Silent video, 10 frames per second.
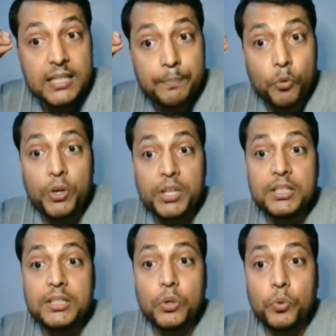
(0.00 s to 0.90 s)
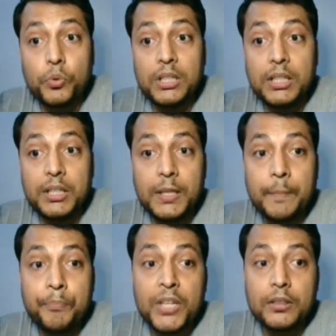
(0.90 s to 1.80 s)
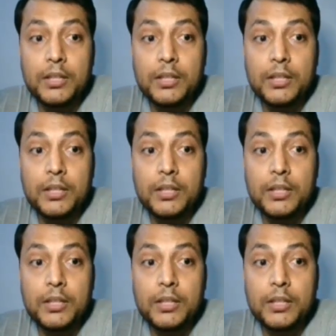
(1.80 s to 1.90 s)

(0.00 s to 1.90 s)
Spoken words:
point only the